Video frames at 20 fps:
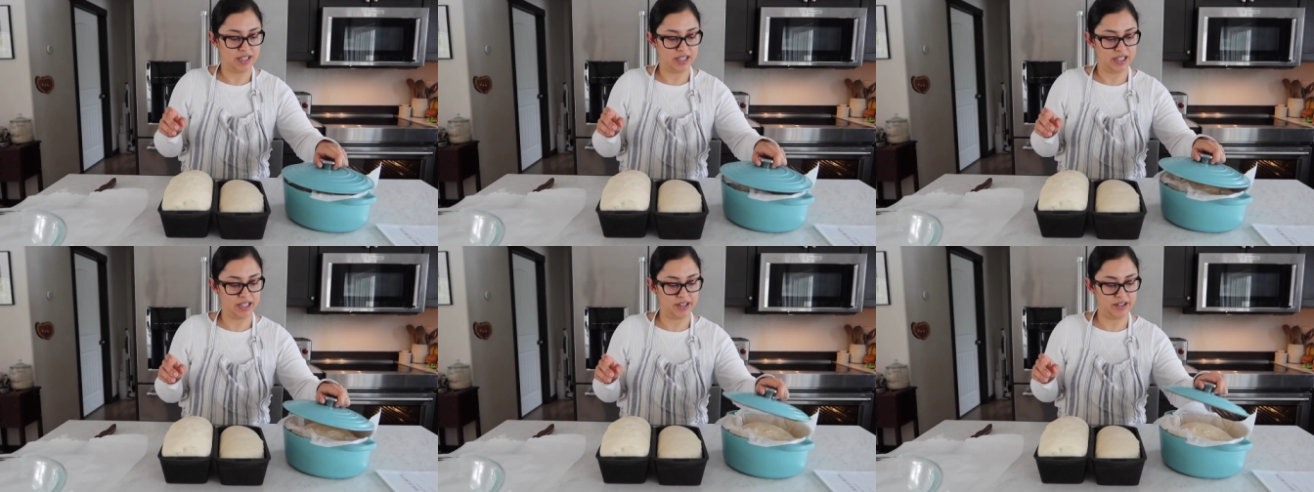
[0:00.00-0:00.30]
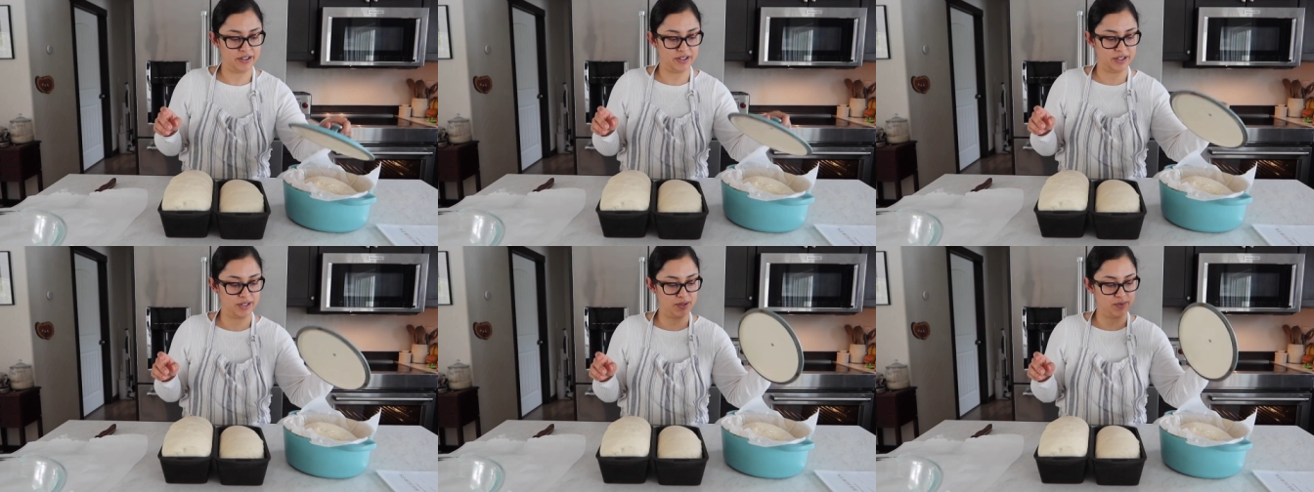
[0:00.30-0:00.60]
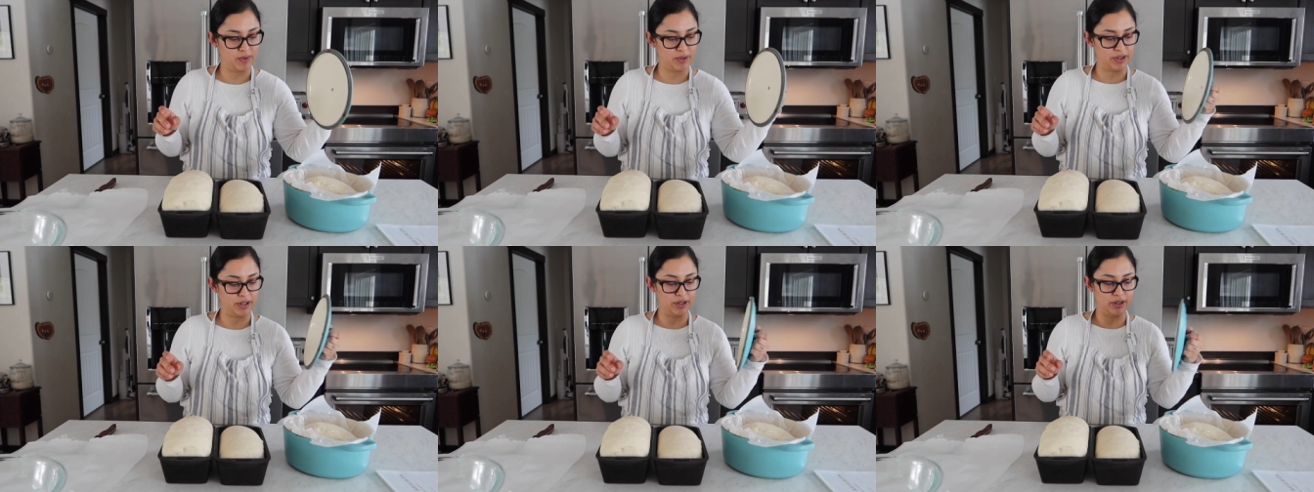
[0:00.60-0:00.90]
Here
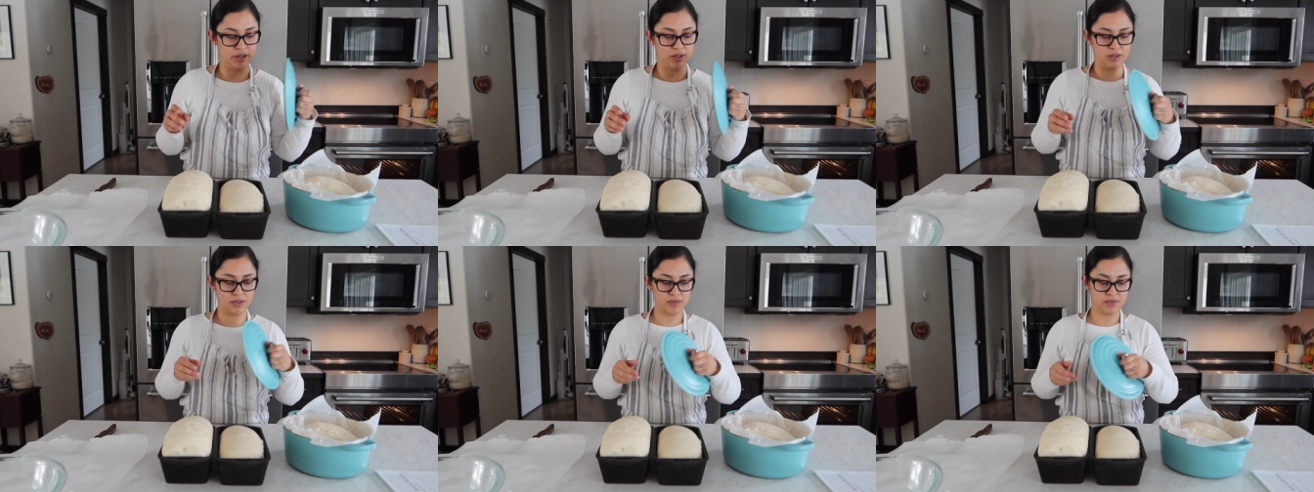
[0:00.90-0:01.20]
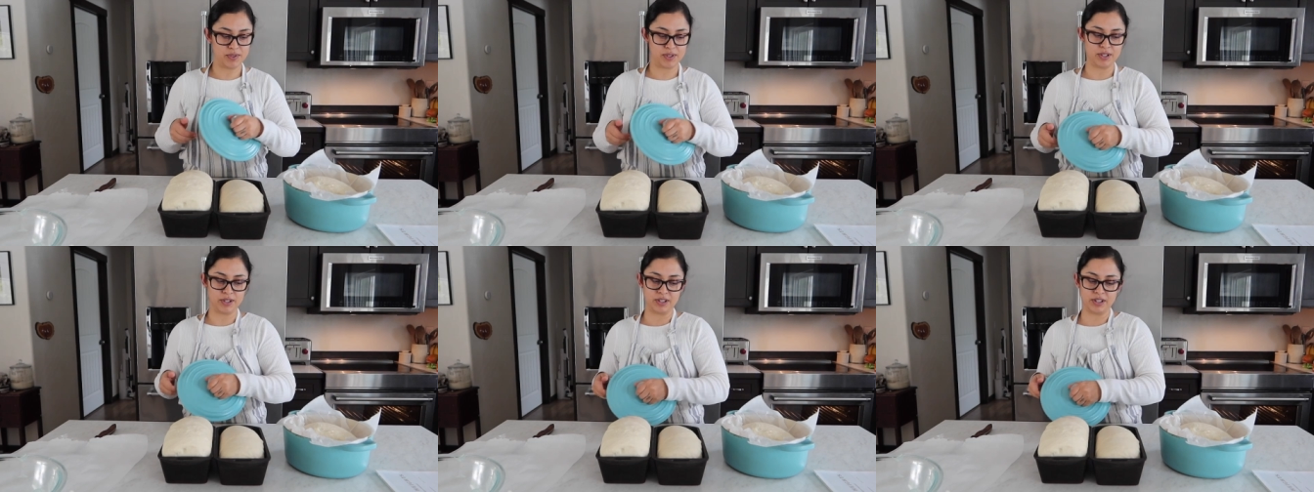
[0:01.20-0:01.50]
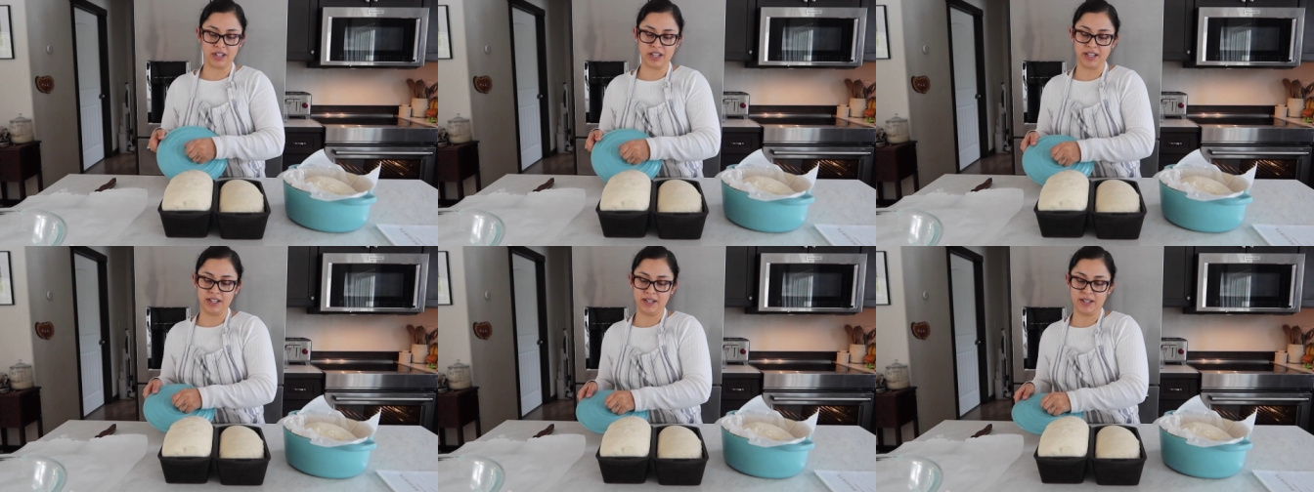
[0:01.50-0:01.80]
is what the loaves look
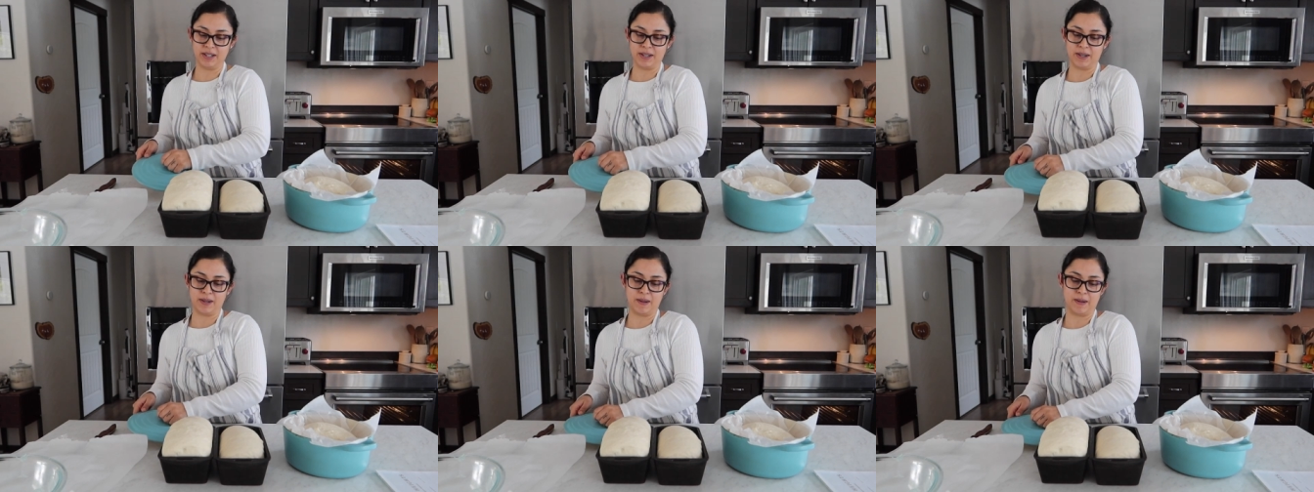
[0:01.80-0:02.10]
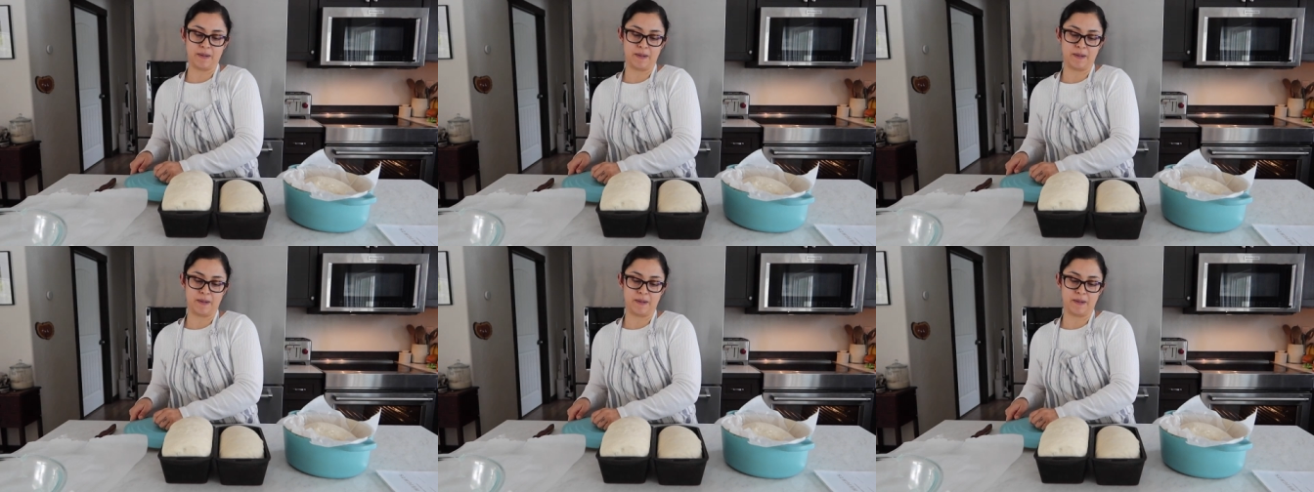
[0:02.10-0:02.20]
like.